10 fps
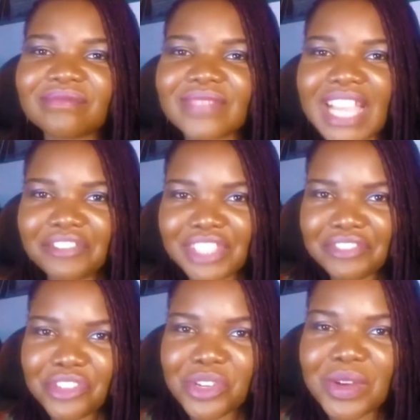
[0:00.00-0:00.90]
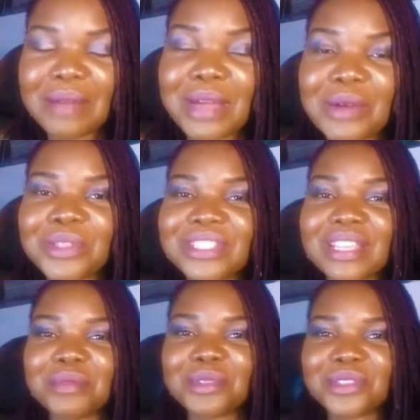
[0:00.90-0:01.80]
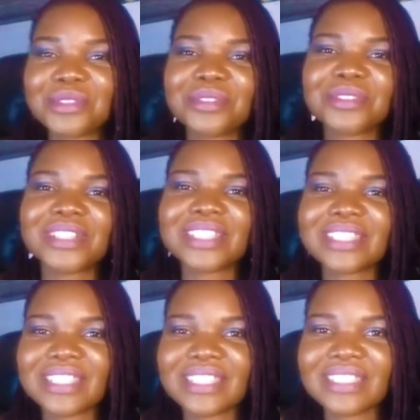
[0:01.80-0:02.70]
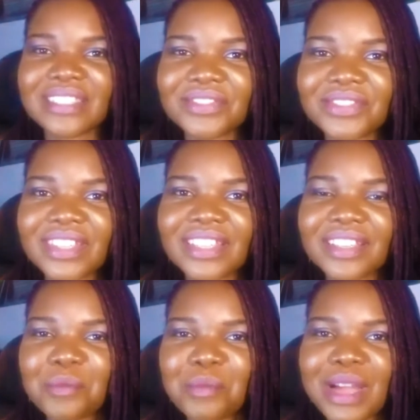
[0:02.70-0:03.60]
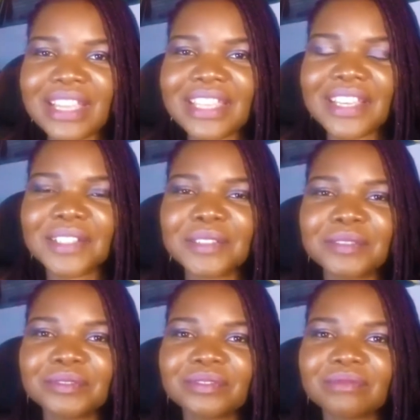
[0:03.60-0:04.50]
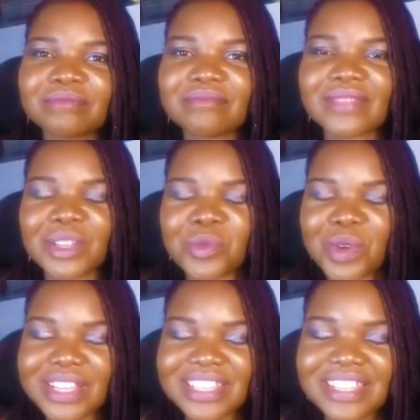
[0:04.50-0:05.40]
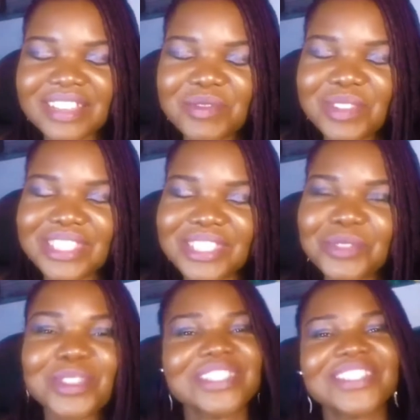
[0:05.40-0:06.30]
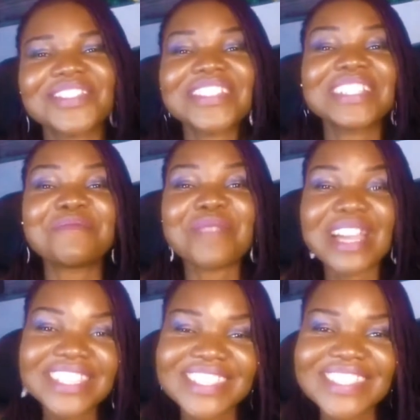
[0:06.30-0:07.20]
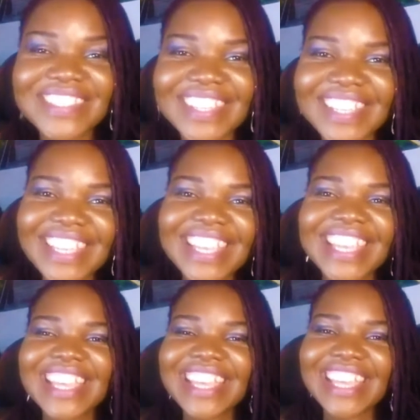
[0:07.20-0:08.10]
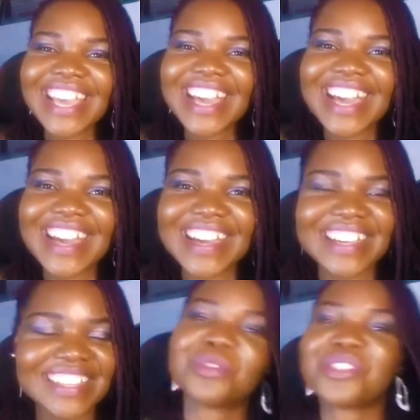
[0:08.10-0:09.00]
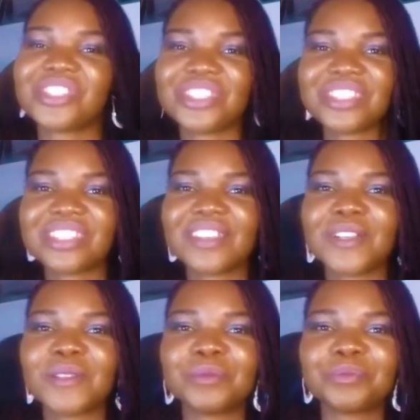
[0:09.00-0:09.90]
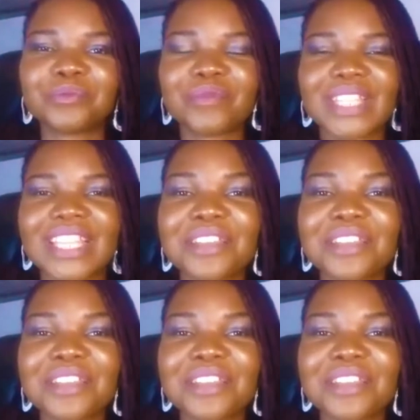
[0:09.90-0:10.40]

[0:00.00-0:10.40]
after follow-up, I was able to receive my award which was not really much. It was just like